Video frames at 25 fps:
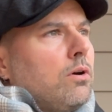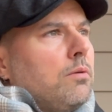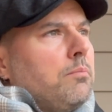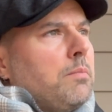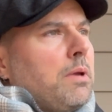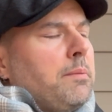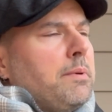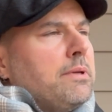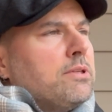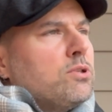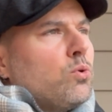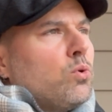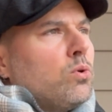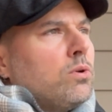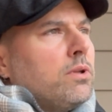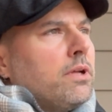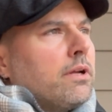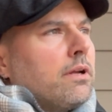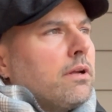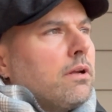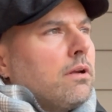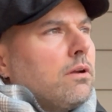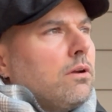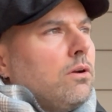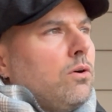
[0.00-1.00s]
Maybe it's Orlick
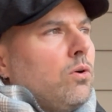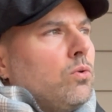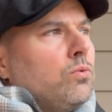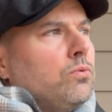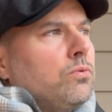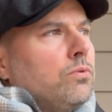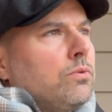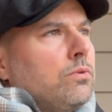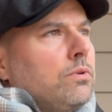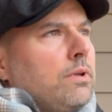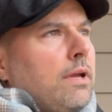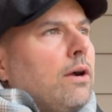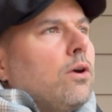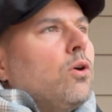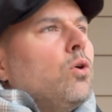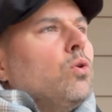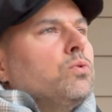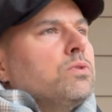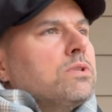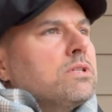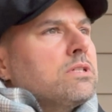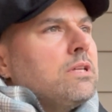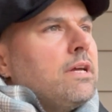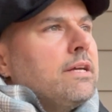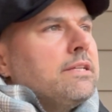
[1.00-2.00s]
golden, yeah,
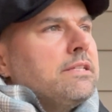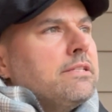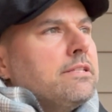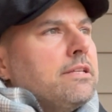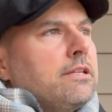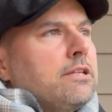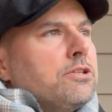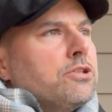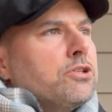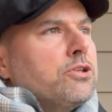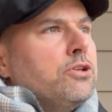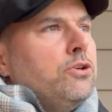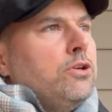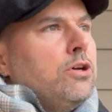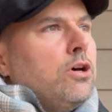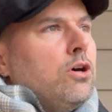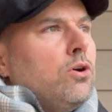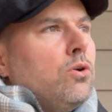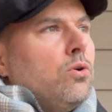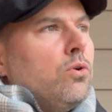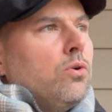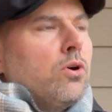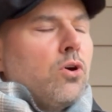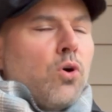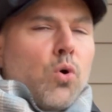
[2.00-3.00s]
golden slices and
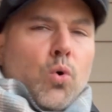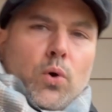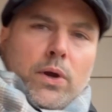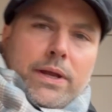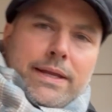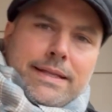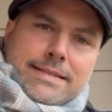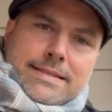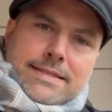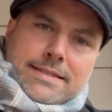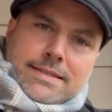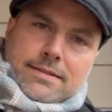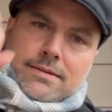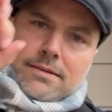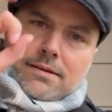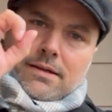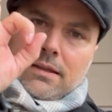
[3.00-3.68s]
Escudo coins,